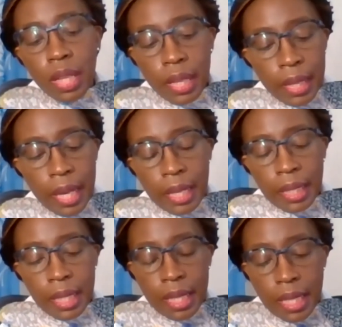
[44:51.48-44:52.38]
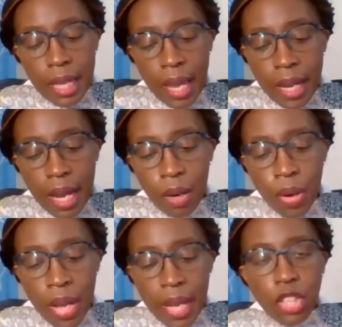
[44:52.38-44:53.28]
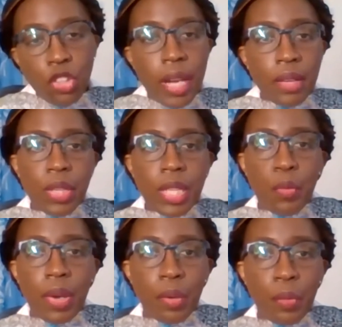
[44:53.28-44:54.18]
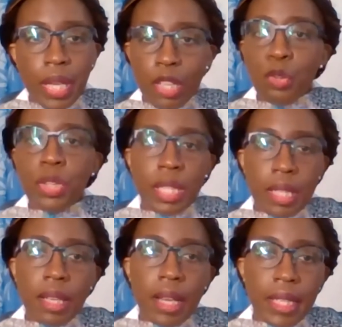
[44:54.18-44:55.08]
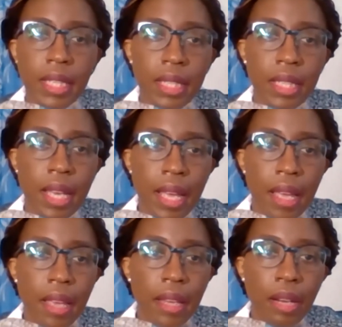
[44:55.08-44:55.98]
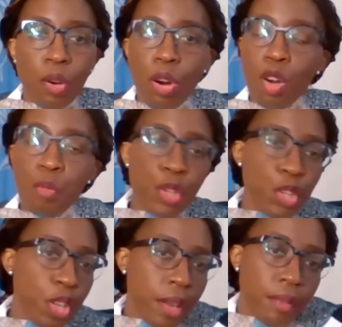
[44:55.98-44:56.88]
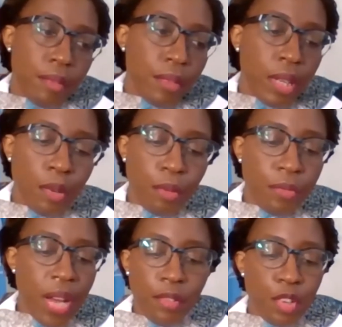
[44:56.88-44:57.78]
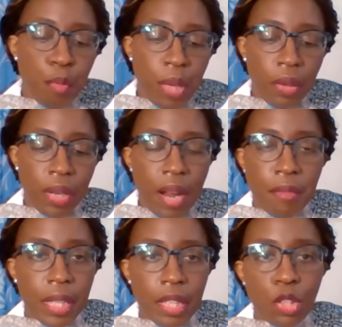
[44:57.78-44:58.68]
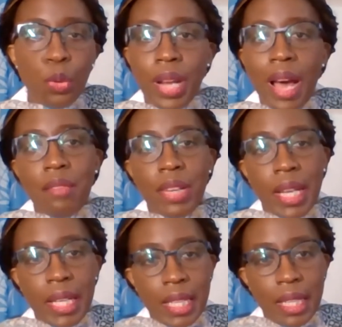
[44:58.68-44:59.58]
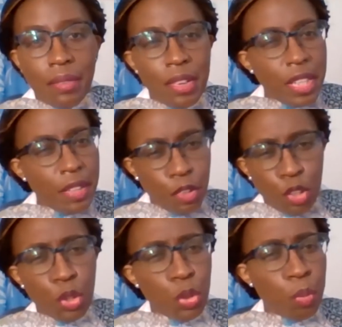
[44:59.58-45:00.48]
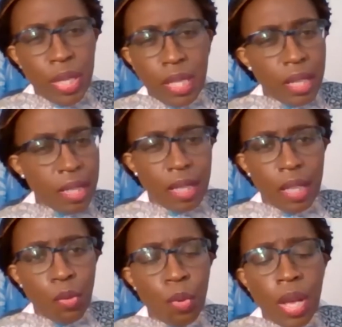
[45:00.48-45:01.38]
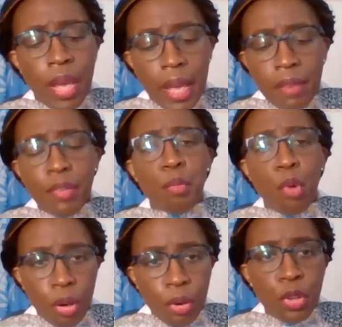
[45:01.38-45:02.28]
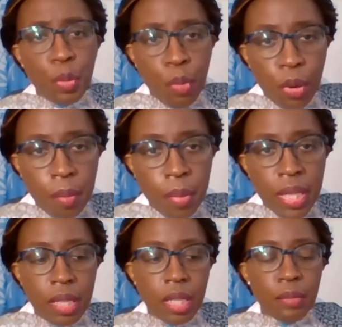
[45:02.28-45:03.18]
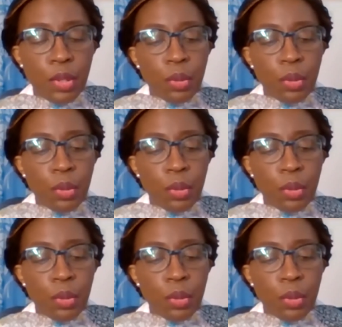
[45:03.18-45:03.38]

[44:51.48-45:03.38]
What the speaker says: at the ECA now is trying to see whether we can do digital ID. Almost 500 million Africans don't have an ID. Very difficult to do business, even more cross-border business if